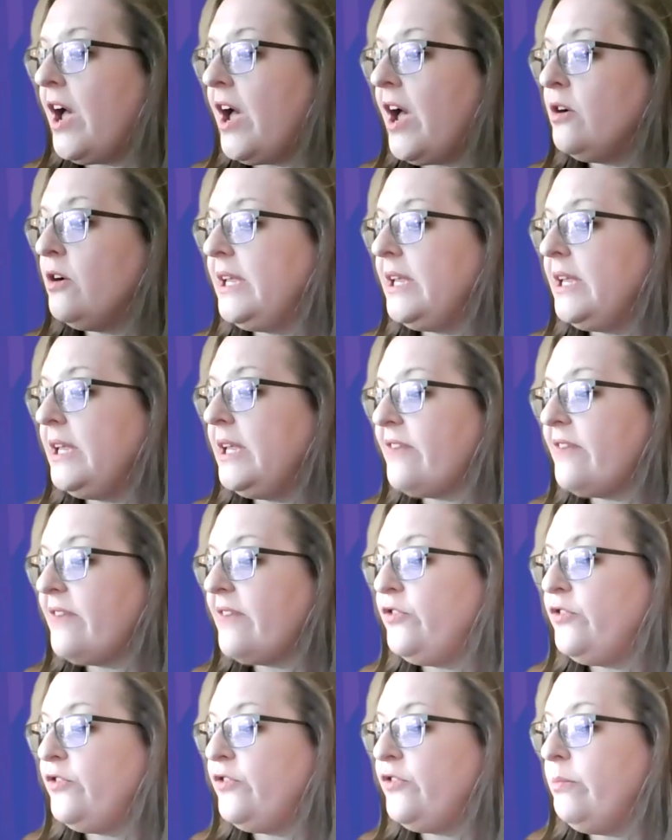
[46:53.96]
only have a
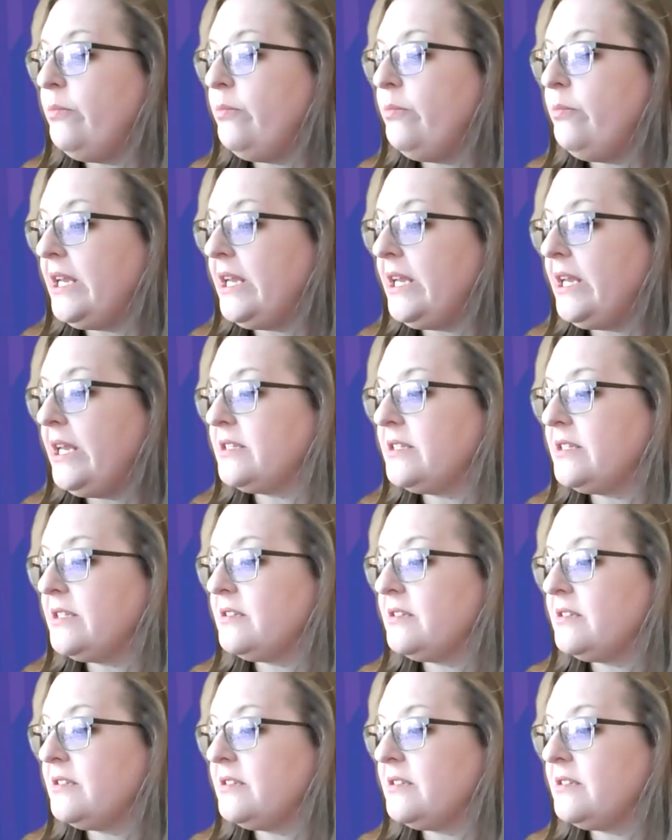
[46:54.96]
few
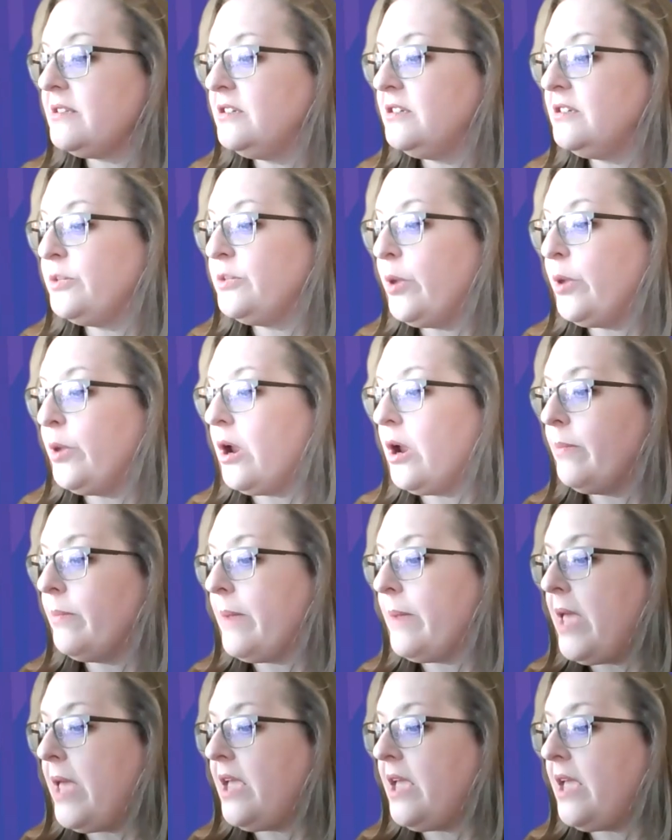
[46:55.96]
minutes to put on my
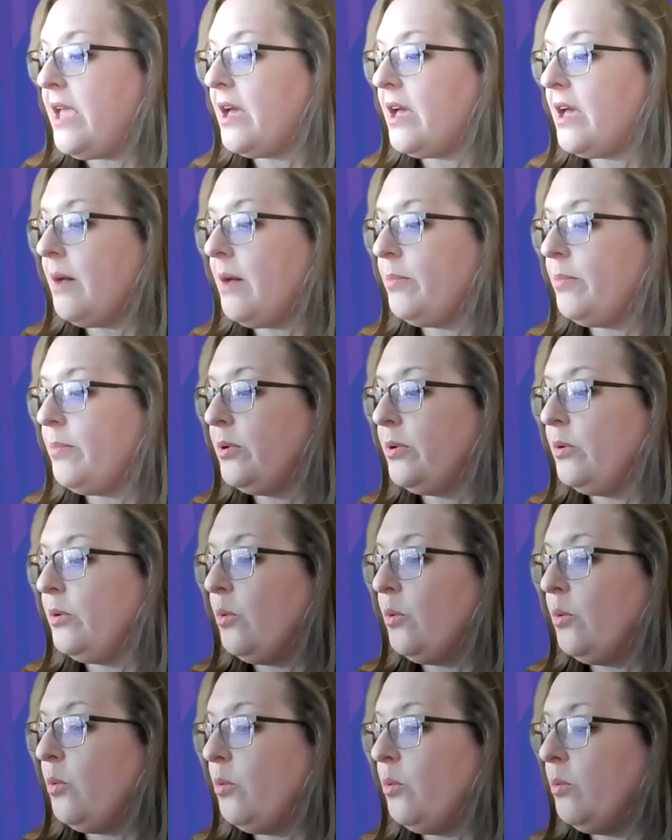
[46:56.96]
makeup,
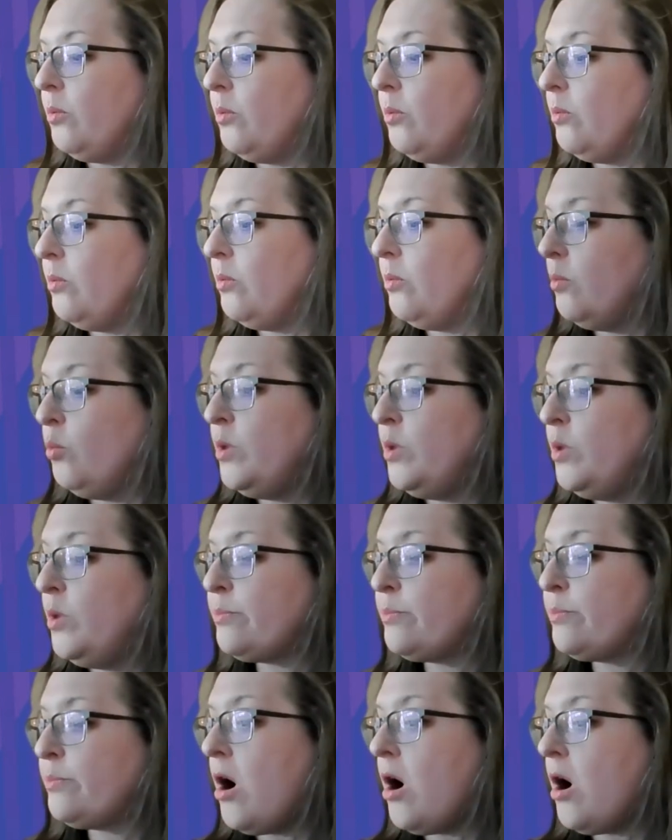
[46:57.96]
which
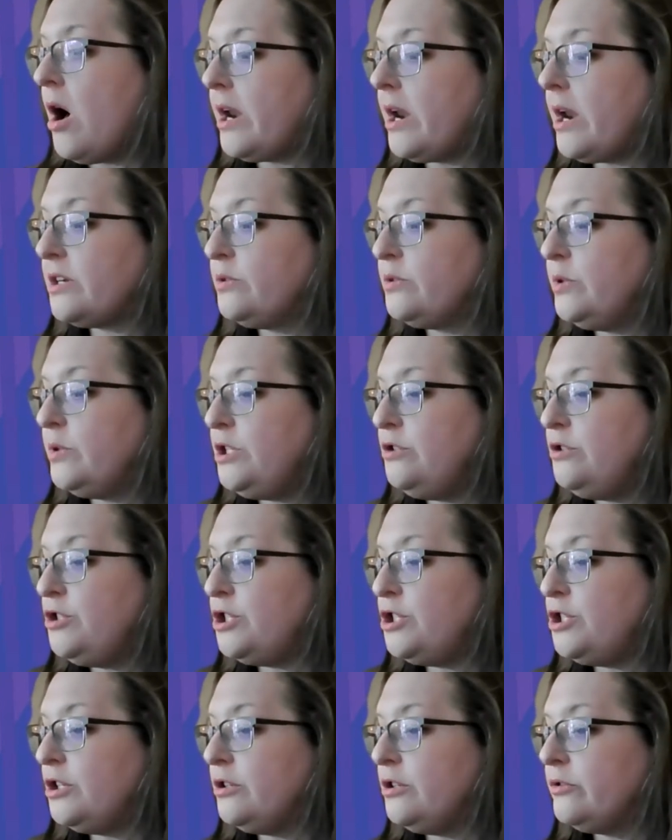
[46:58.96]
product would you
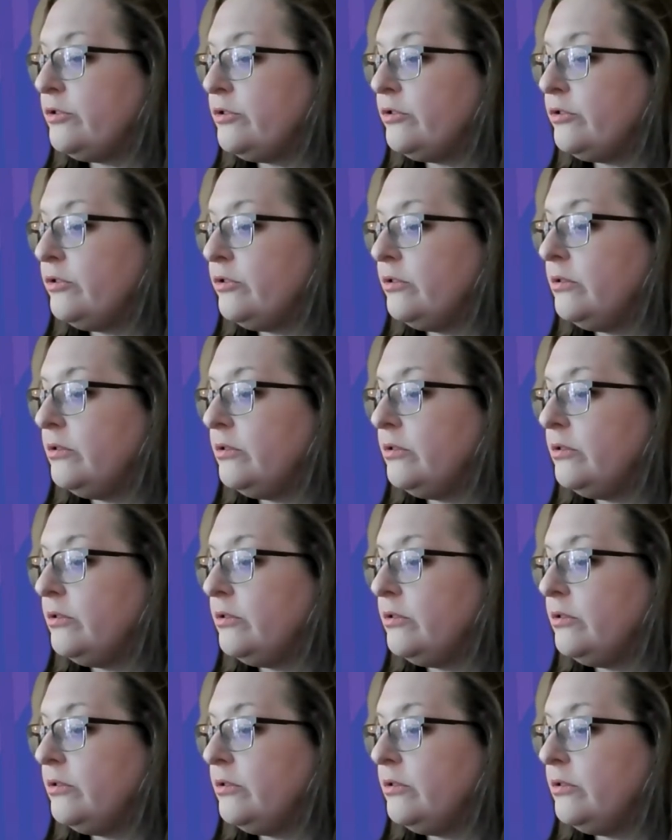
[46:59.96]
choose?